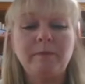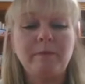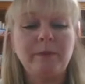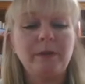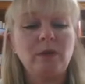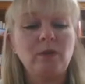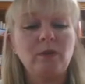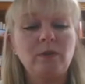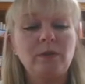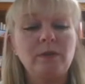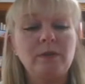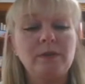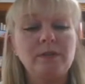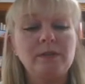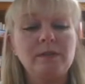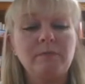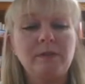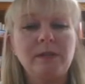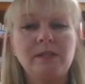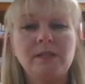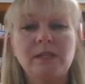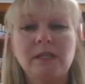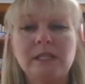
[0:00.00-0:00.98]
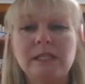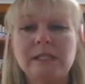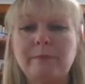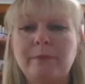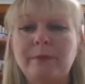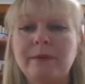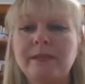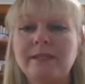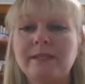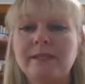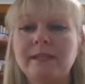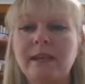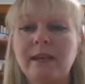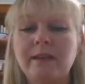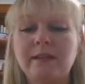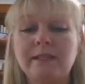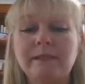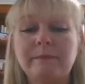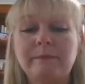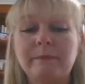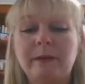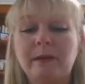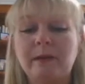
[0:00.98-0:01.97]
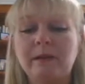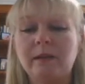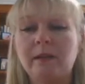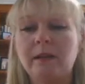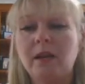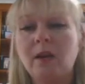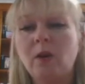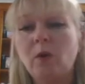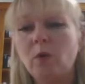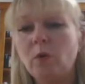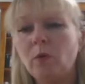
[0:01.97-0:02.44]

because it means I just press the enter button and it